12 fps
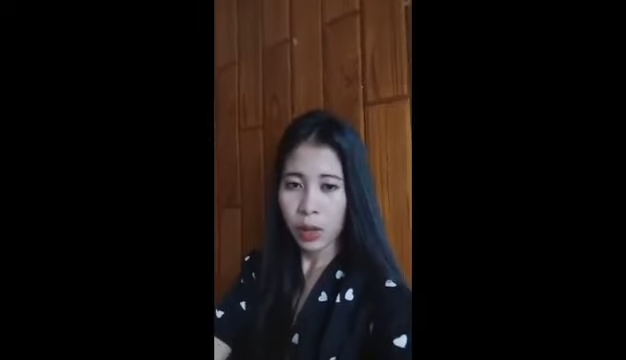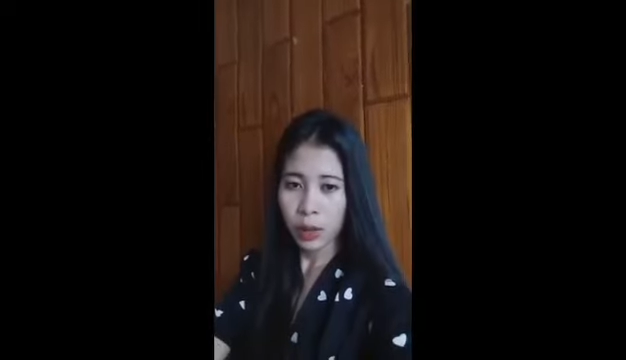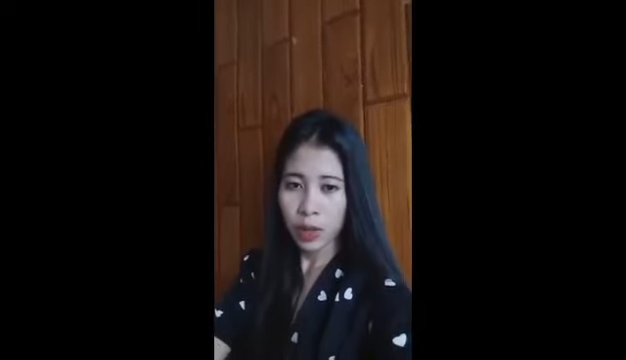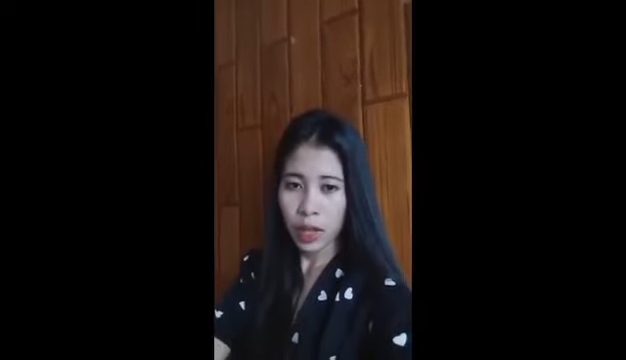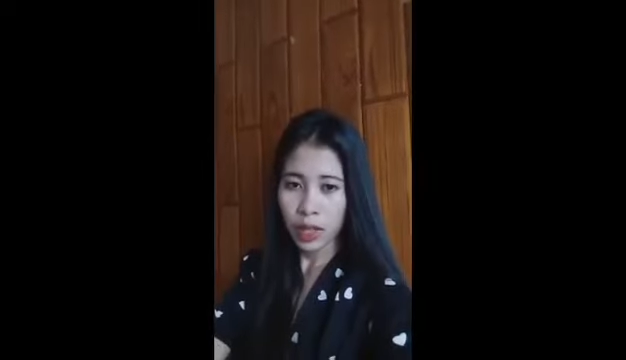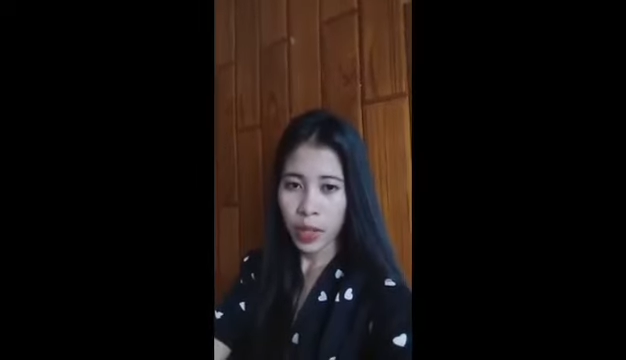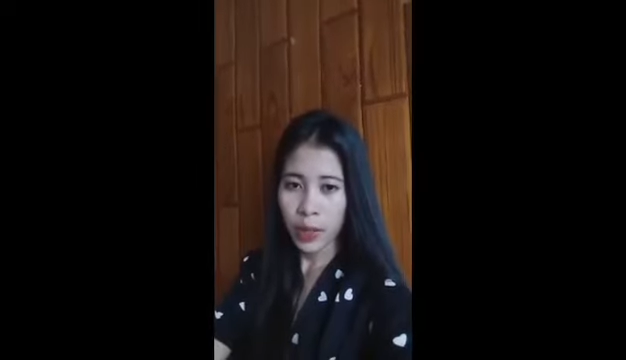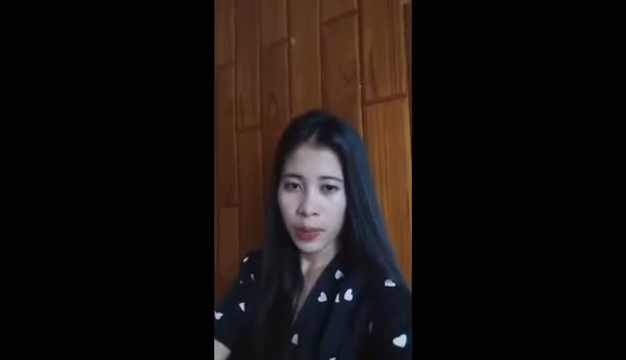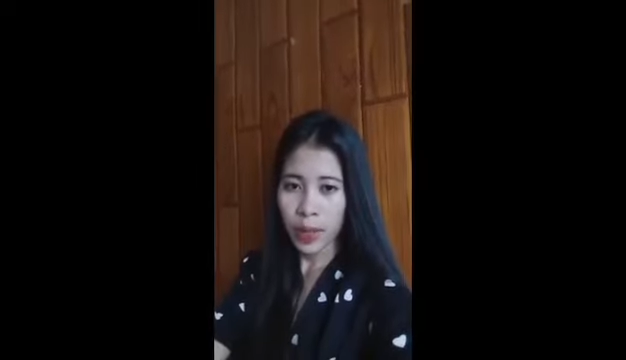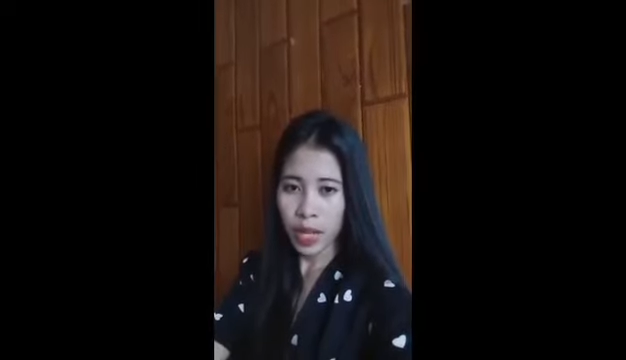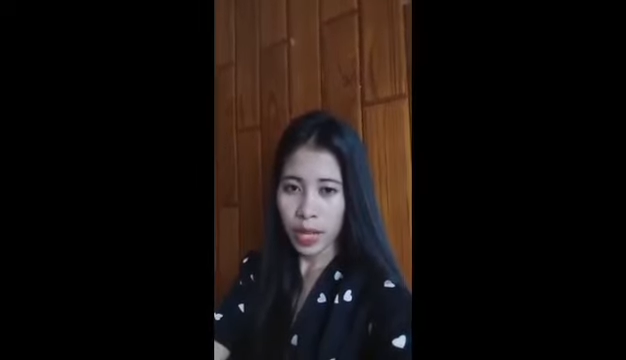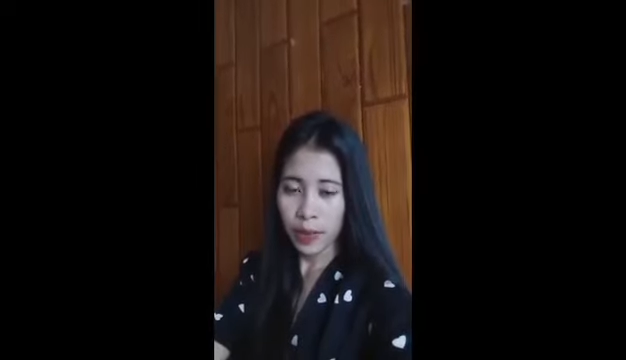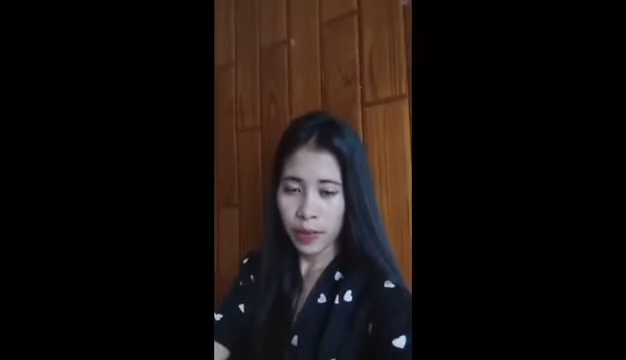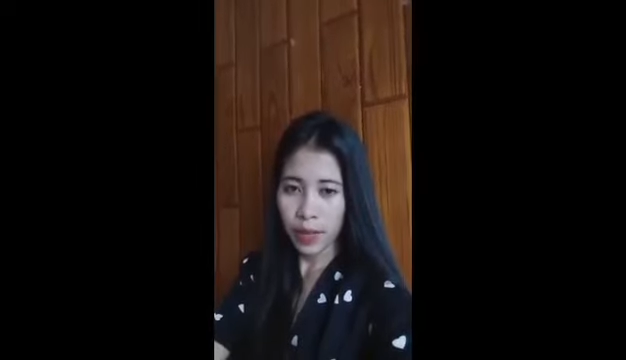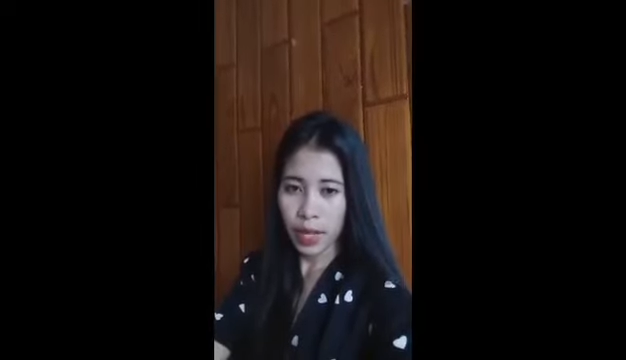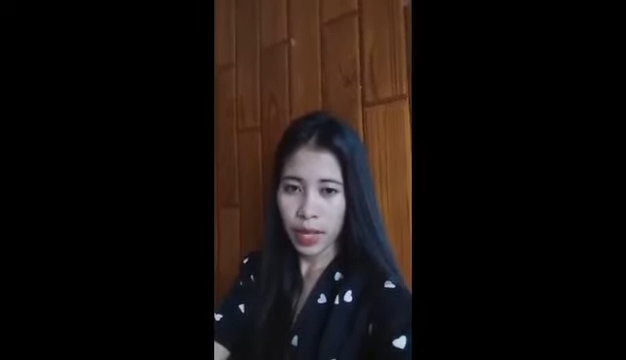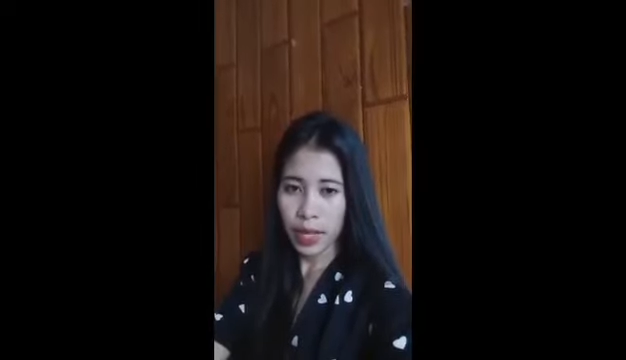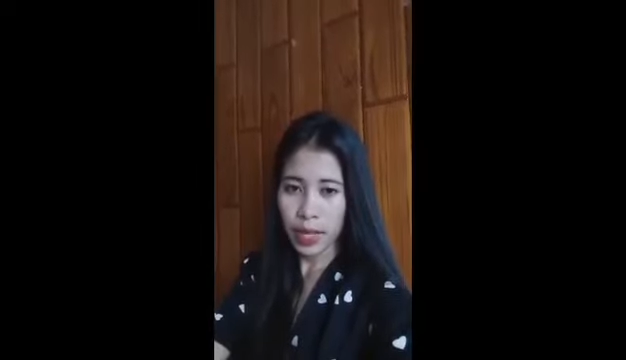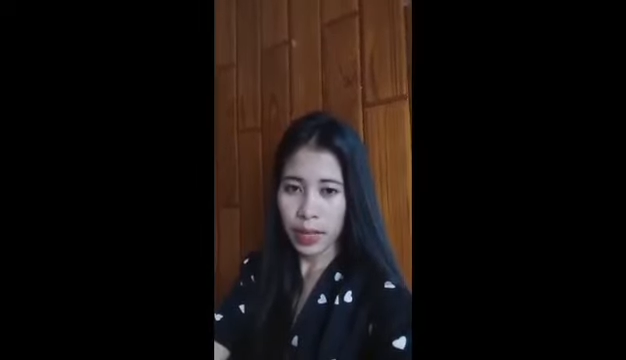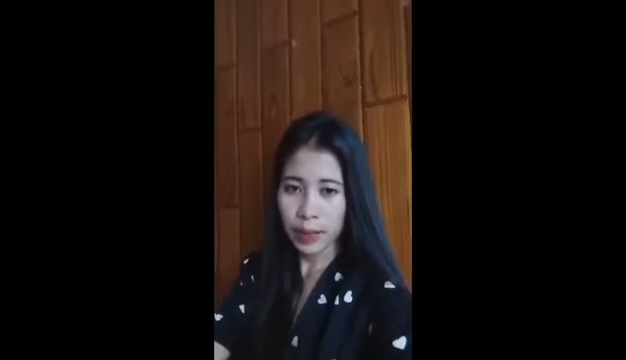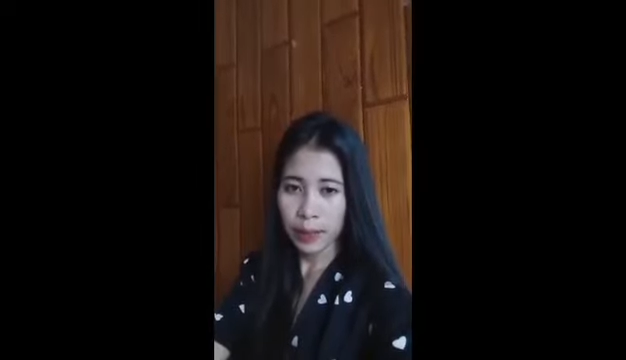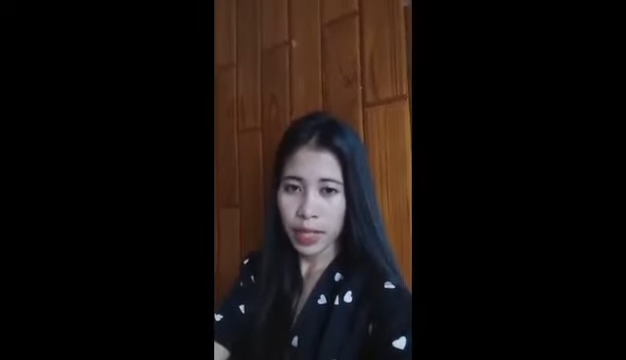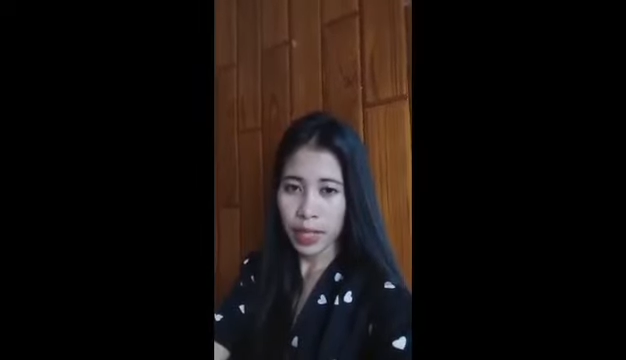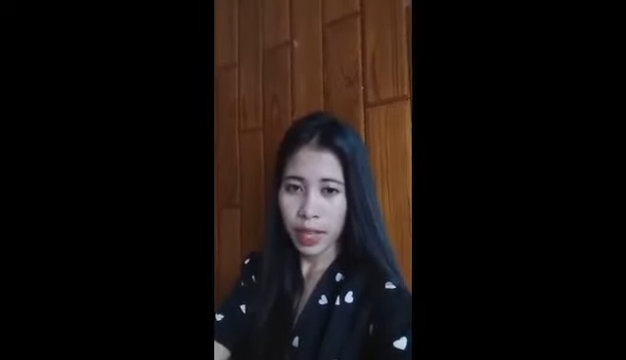who doesn't believe
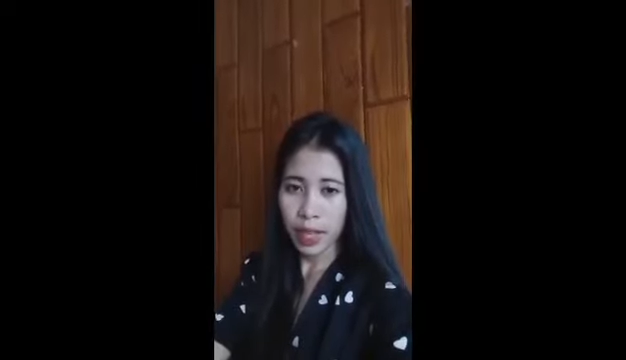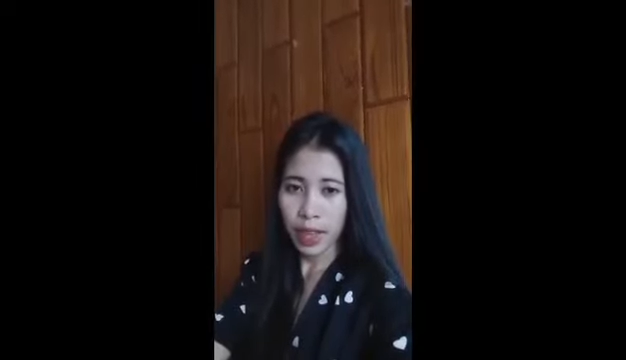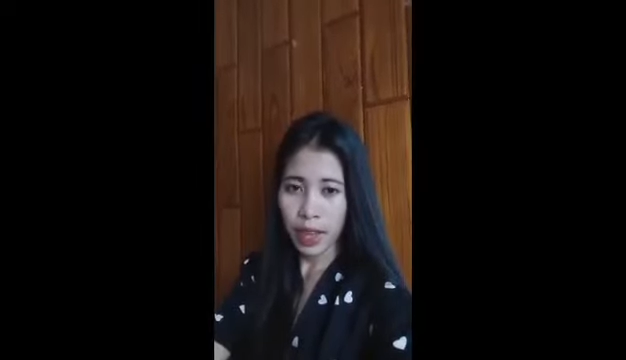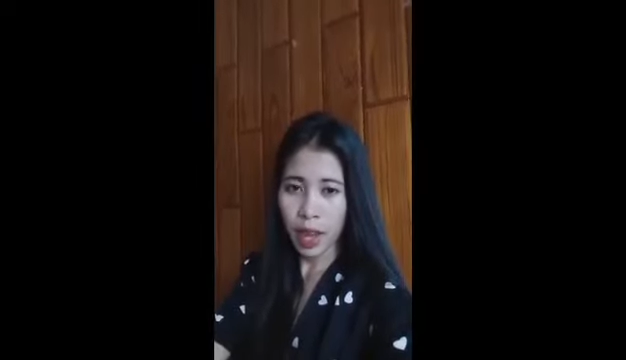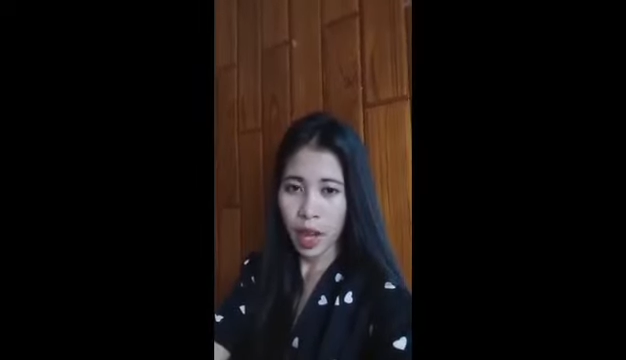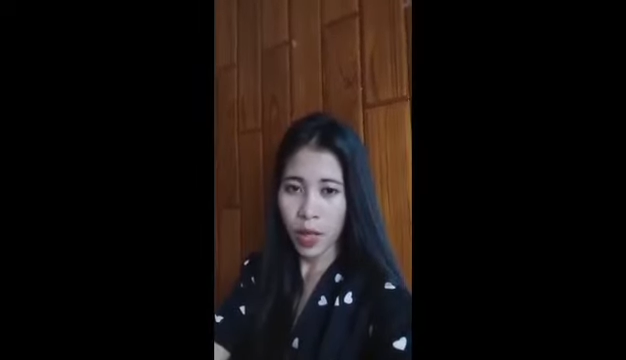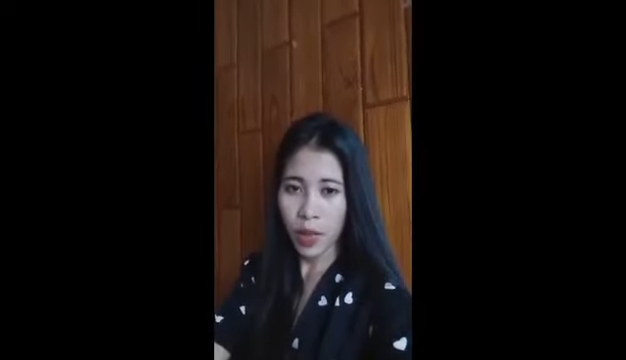in misleading